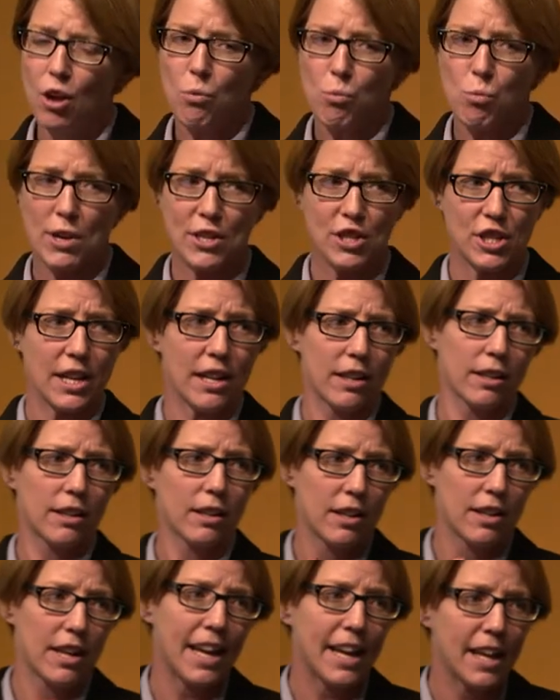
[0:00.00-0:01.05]
which
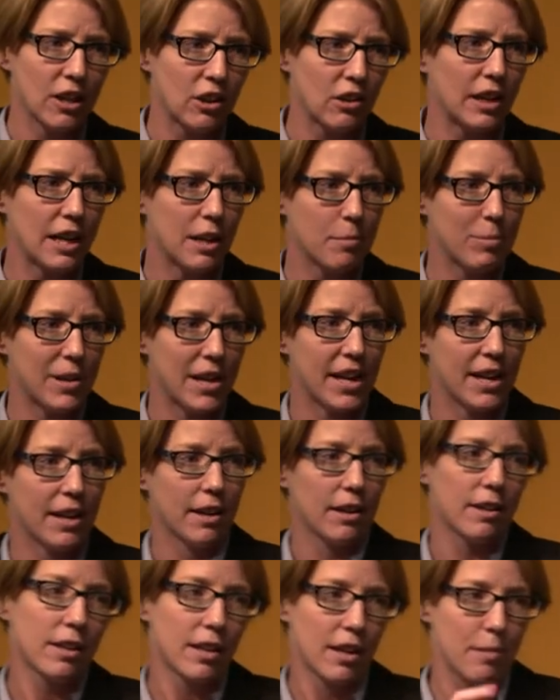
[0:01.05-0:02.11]
can equally be
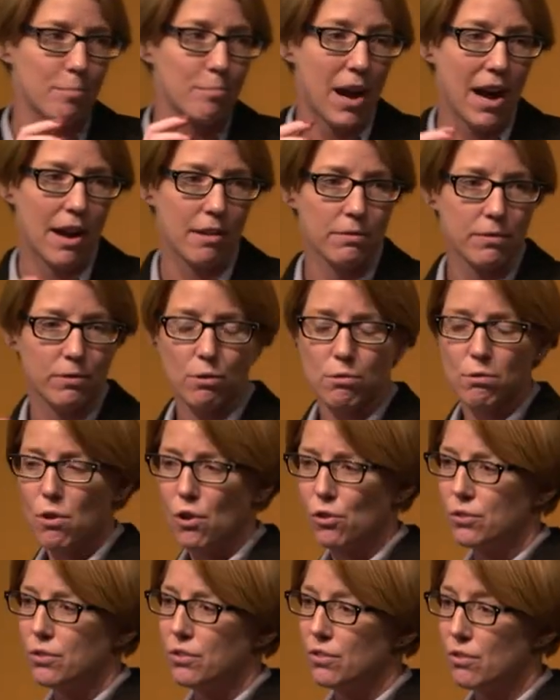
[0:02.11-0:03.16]
impactful
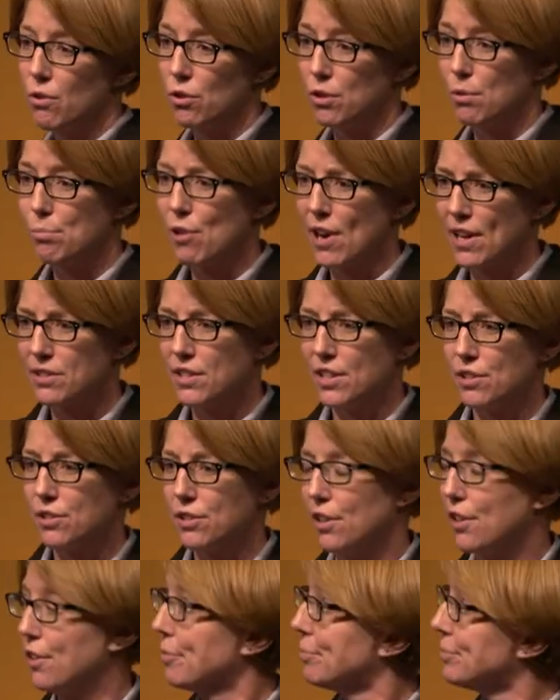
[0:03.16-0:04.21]
on, on the
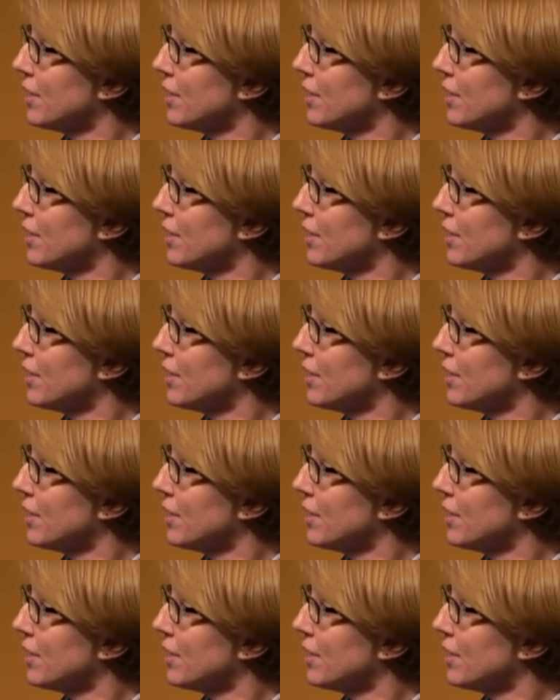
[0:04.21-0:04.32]
practitioner.